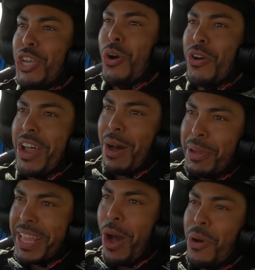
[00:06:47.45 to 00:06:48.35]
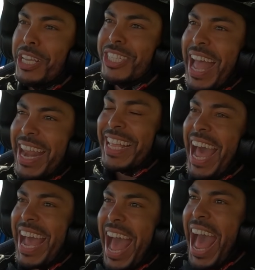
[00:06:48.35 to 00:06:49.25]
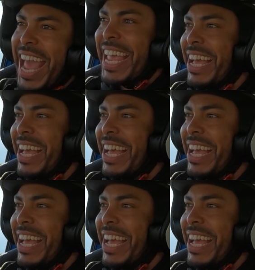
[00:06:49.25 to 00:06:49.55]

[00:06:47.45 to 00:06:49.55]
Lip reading: corner. We don't want to stack the KA.